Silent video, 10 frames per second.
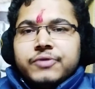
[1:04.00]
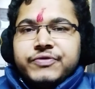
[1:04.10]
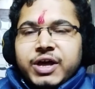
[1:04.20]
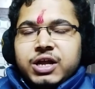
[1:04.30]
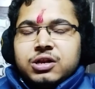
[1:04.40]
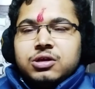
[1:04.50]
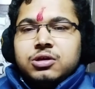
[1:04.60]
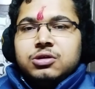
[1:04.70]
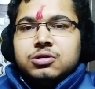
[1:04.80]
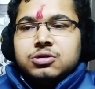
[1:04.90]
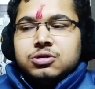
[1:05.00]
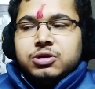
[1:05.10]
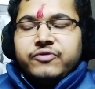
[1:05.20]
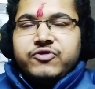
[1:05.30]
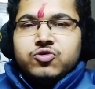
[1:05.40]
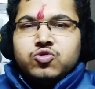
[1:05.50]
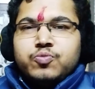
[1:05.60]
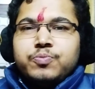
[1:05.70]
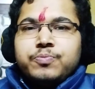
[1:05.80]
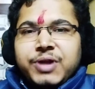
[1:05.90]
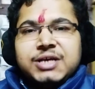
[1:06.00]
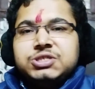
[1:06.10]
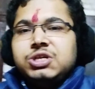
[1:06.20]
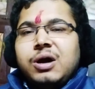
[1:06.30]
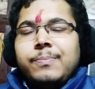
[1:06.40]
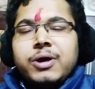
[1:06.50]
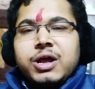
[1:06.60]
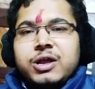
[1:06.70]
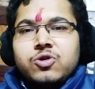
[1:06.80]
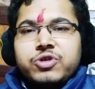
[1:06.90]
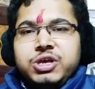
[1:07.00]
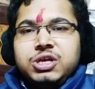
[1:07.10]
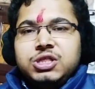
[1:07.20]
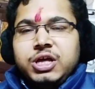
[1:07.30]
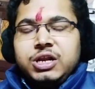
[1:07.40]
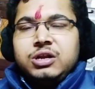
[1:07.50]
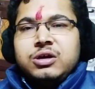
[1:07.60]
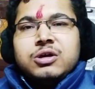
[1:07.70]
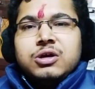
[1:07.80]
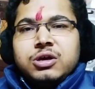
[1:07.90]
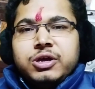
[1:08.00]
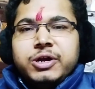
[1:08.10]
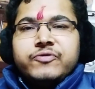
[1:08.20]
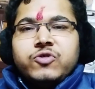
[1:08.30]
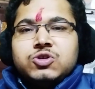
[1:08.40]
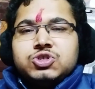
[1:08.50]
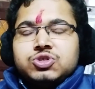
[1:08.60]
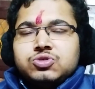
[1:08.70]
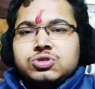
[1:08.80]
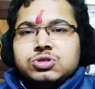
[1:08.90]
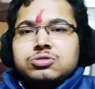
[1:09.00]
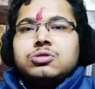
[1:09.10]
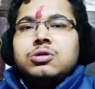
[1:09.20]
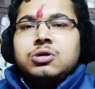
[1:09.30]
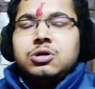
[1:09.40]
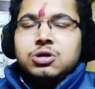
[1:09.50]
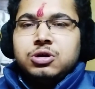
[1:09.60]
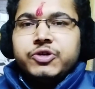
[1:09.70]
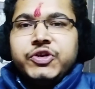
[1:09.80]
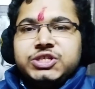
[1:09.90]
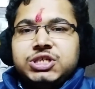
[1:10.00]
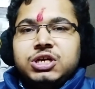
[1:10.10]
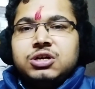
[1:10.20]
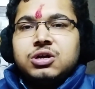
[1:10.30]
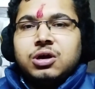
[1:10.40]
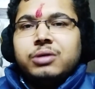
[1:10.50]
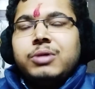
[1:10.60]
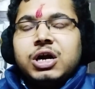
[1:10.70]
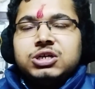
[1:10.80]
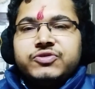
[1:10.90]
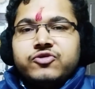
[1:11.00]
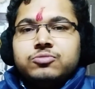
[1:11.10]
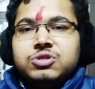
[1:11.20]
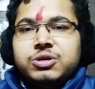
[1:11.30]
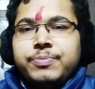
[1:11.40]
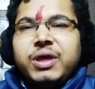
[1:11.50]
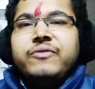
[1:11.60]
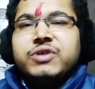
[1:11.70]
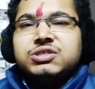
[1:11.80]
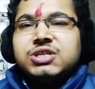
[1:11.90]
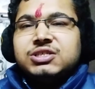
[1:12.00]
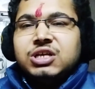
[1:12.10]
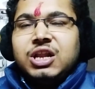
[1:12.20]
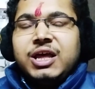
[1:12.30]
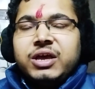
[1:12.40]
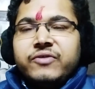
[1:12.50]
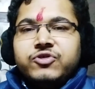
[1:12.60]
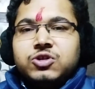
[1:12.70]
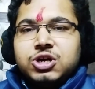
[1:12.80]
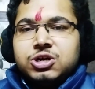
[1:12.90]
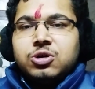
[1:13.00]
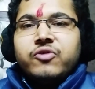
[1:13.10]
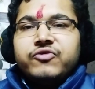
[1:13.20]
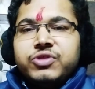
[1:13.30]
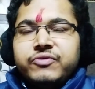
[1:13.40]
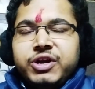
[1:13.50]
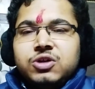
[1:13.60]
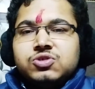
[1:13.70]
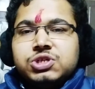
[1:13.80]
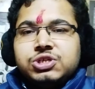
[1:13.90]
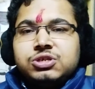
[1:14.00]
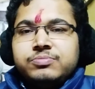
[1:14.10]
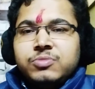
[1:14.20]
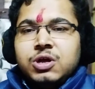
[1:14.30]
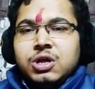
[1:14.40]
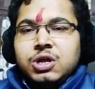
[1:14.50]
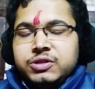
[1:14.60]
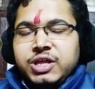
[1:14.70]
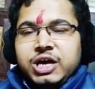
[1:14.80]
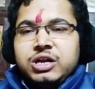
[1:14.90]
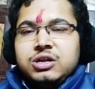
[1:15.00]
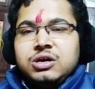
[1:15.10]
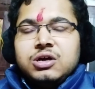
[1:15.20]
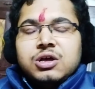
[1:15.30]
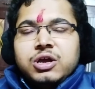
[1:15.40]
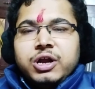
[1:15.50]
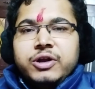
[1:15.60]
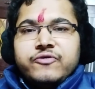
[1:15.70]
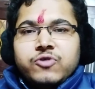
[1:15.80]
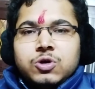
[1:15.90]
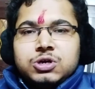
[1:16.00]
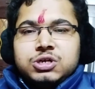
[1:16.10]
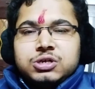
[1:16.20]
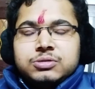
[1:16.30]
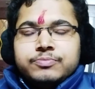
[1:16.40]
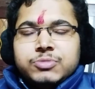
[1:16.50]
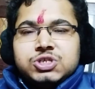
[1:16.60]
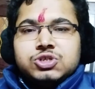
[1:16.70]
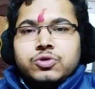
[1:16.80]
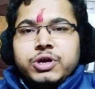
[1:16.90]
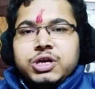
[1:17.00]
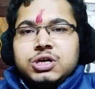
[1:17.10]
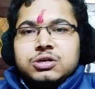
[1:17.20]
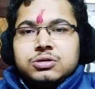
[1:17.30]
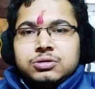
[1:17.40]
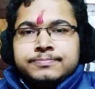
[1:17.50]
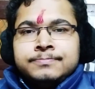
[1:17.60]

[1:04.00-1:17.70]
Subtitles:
then if you press the upper arrow key, then it won't show your recent commands from the previous session. Like if you turn off the Windows system, then it won't be showing